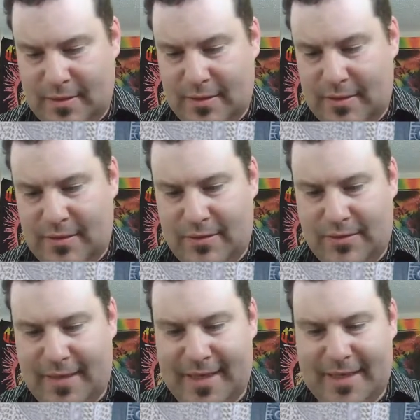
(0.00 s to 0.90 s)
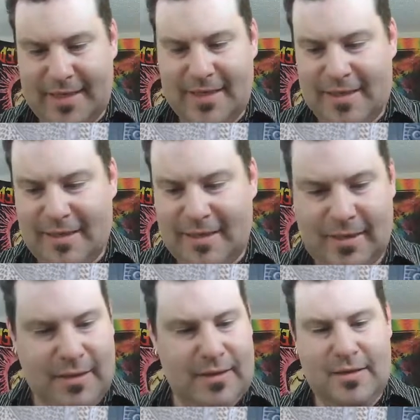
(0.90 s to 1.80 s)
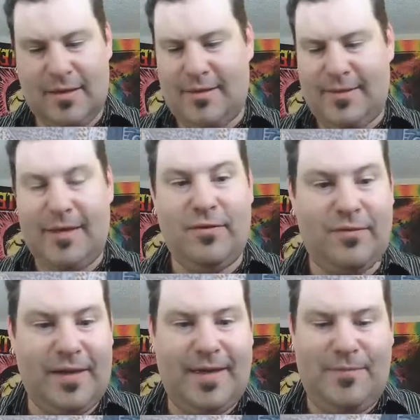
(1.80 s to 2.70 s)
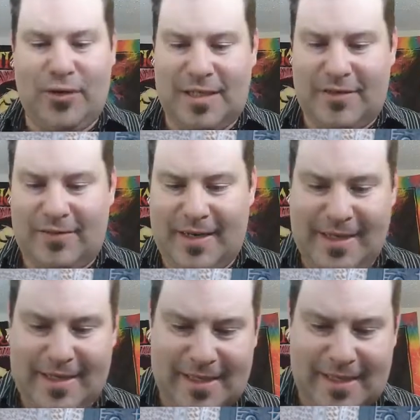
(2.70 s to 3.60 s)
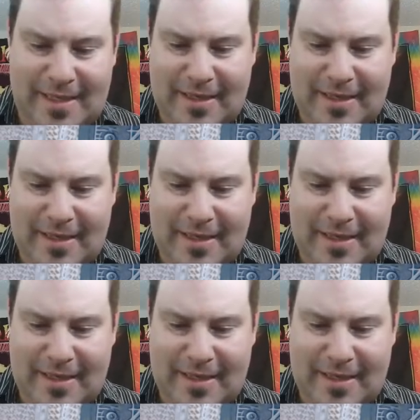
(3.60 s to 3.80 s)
All right. There we go. Very moist, very nice.